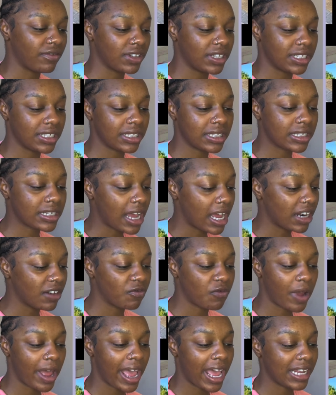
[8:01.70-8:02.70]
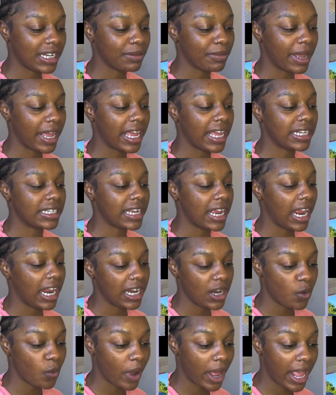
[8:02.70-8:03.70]
This is kind of what I had in my head
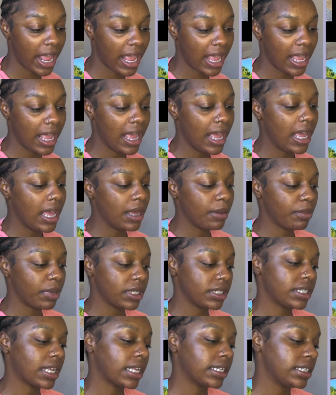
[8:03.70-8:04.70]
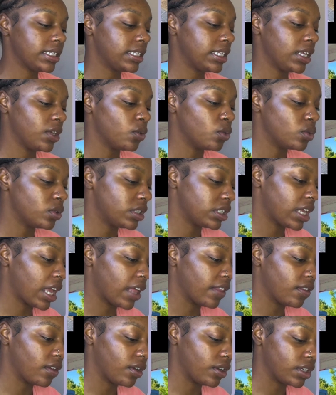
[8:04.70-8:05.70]
anyway, but it's nice to see it all
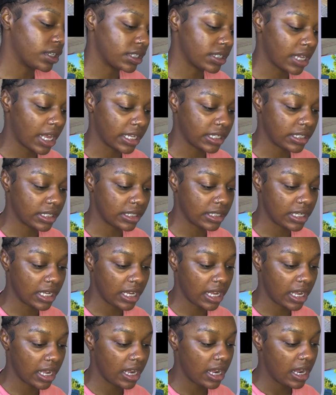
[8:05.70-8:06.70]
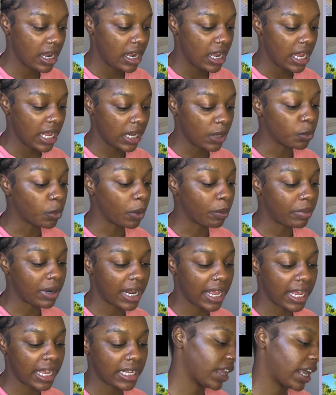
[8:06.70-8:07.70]
together and it's nice to see it in one
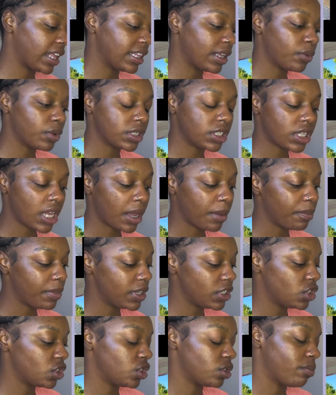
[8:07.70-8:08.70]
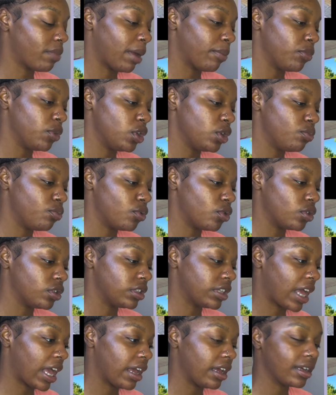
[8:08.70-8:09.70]
place. And there were certain pictures on my mood board
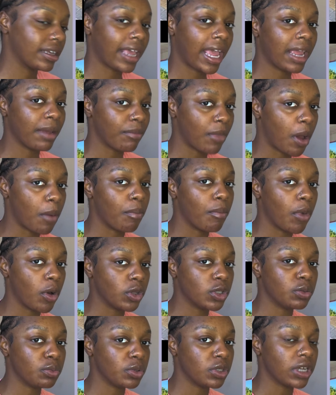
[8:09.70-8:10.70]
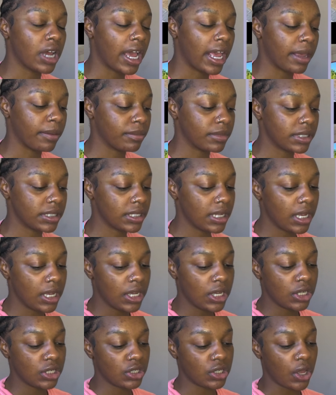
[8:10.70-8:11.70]
that came up multiple times.
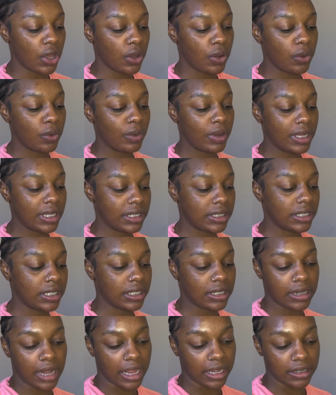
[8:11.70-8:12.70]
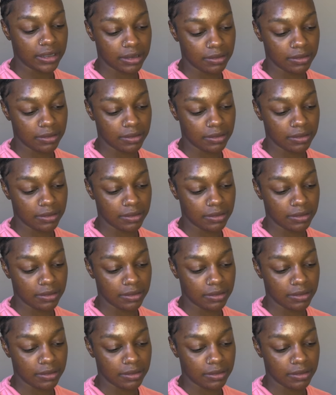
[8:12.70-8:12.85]
So it's like